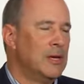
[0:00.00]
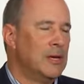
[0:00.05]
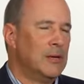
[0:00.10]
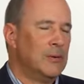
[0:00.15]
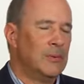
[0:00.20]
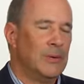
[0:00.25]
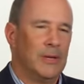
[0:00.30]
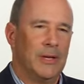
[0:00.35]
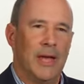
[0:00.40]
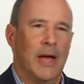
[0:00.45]

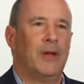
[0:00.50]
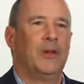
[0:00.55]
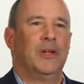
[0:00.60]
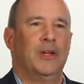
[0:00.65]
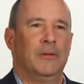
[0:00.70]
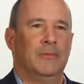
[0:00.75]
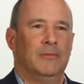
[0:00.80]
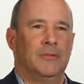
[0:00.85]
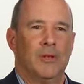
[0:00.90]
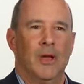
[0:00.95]
Well,
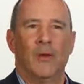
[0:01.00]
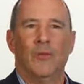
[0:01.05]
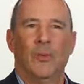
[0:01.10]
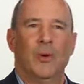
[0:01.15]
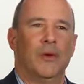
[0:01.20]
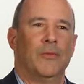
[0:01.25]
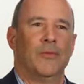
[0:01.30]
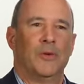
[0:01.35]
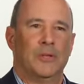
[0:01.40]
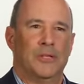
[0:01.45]
accounting
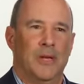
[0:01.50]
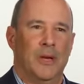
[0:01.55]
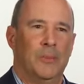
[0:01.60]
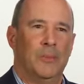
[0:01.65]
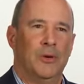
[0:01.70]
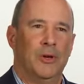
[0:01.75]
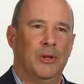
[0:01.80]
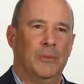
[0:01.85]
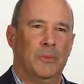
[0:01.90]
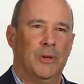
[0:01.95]
software, for
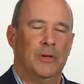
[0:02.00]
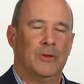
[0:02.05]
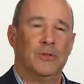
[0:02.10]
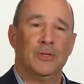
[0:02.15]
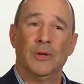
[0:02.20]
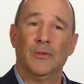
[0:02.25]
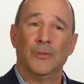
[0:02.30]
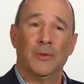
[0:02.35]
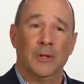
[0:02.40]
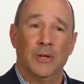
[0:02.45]
example, can be used
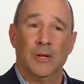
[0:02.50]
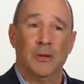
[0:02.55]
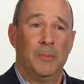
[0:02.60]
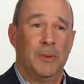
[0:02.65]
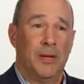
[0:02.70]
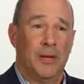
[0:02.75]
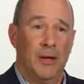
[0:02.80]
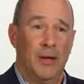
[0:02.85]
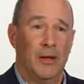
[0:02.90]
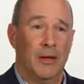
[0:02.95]
differently
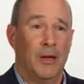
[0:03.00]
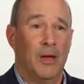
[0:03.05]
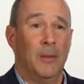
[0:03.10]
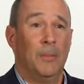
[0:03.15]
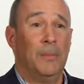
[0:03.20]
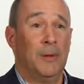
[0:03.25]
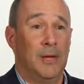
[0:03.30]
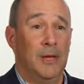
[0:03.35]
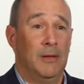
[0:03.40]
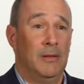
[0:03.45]
depending on a
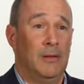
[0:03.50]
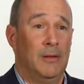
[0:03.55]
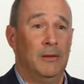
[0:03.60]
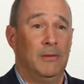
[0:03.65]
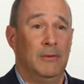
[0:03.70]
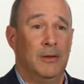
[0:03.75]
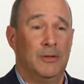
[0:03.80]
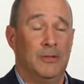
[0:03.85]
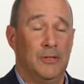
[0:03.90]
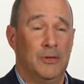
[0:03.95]
company that
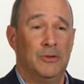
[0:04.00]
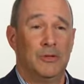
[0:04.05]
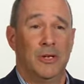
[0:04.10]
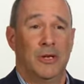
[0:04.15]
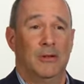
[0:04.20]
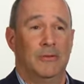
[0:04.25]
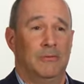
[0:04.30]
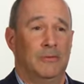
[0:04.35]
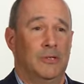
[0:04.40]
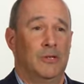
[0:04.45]
is using
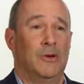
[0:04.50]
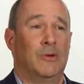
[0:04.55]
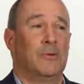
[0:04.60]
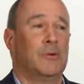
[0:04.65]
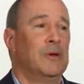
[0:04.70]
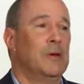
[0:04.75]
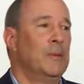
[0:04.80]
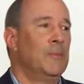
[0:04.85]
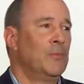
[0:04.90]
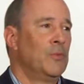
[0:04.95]
it. So,
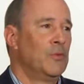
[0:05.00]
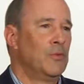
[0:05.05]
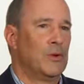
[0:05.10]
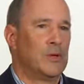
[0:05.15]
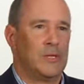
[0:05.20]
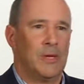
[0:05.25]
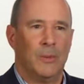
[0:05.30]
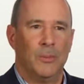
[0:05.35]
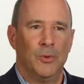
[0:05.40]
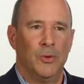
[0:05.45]
for
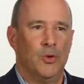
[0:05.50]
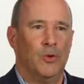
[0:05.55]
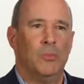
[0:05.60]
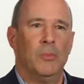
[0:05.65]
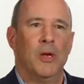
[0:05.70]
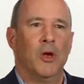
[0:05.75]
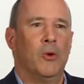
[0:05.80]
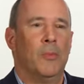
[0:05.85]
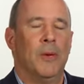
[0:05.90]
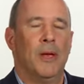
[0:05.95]
example, you
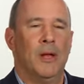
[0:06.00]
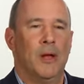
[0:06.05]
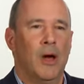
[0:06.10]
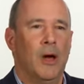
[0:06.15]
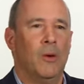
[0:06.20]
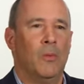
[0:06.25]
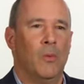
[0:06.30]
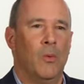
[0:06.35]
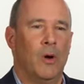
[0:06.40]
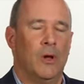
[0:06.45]
may or may
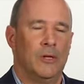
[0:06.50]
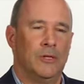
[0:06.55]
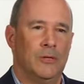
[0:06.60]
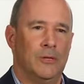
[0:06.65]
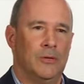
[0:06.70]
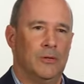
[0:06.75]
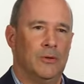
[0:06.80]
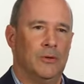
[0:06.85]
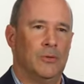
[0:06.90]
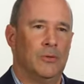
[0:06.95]
not want to
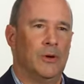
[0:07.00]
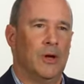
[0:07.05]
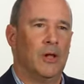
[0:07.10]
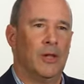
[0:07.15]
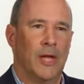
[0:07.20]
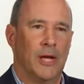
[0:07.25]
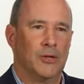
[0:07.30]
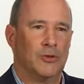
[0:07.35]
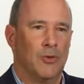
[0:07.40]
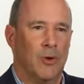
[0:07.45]
do
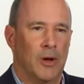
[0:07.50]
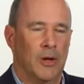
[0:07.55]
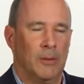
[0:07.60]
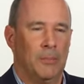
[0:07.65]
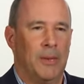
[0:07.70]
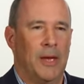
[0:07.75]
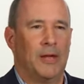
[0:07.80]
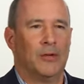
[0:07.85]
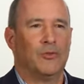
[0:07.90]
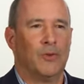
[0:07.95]
electronic
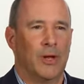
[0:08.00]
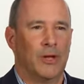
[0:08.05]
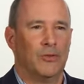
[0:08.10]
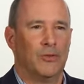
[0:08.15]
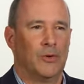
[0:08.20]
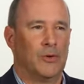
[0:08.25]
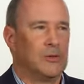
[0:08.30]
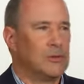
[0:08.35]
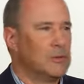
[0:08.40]
bank transfers.